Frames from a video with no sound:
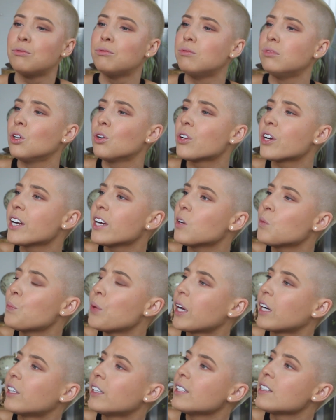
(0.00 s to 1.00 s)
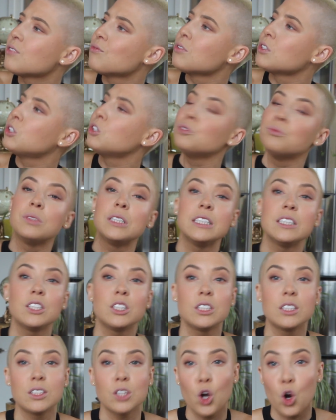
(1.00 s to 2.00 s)
L'Oreal Paris
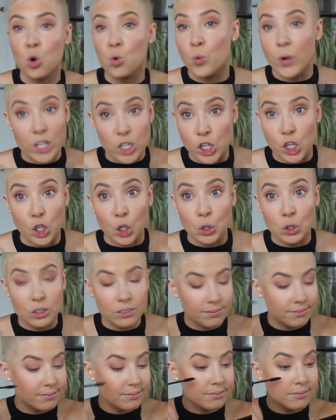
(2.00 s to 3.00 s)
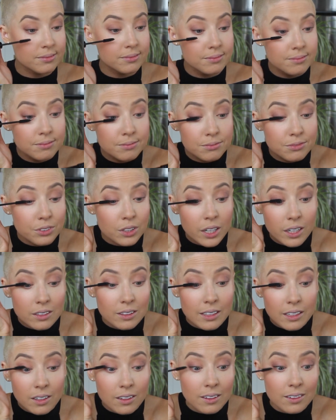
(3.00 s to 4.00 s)
Voluminous Original for our
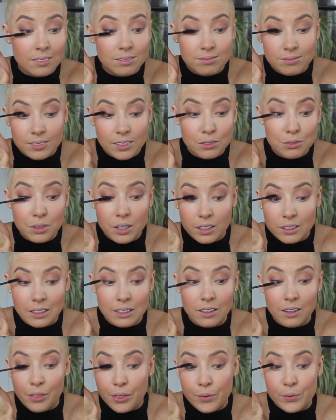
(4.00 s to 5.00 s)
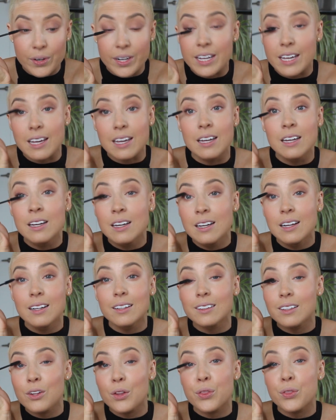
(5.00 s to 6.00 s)
little
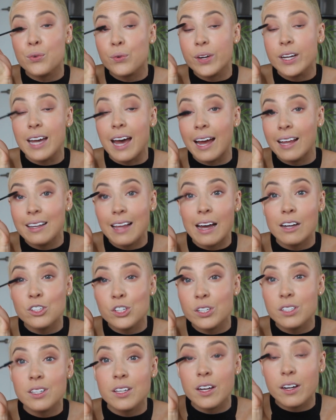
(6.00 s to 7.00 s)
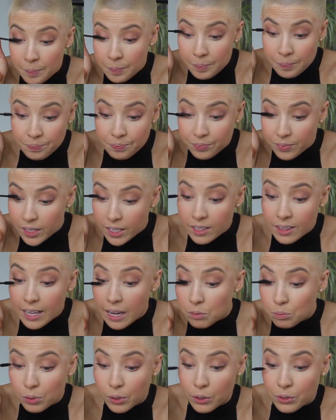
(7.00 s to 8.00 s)
3 eyelashes here. In
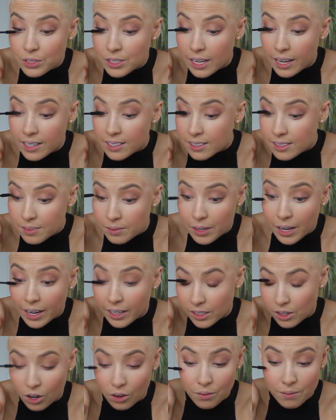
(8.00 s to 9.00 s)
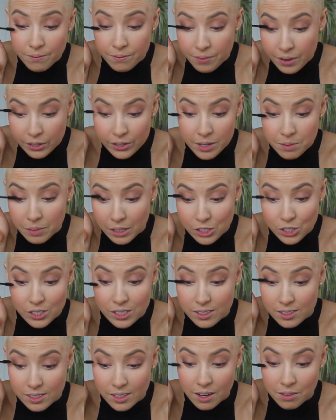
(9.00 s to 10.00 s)
that process, I very much
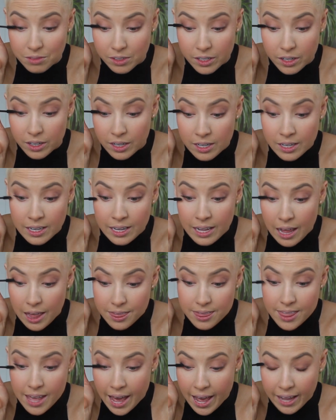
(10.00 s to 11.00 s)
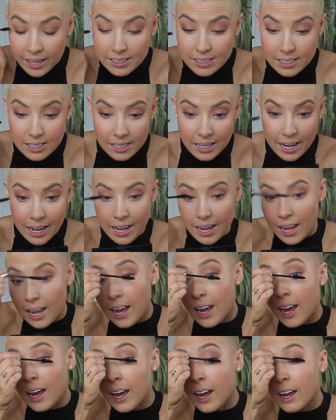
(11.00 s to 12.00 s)
discovered that
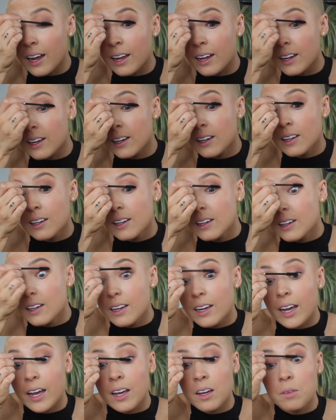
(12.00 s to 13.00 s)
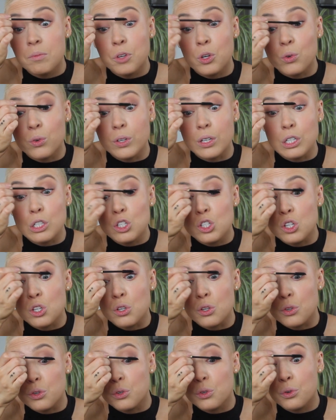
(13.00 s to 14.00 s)
I am going
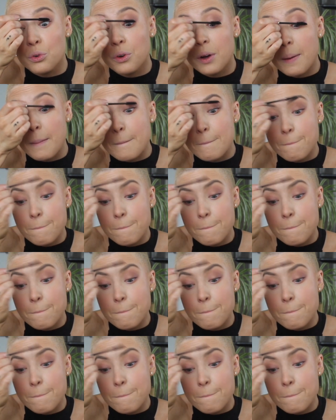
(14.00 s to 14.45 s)
to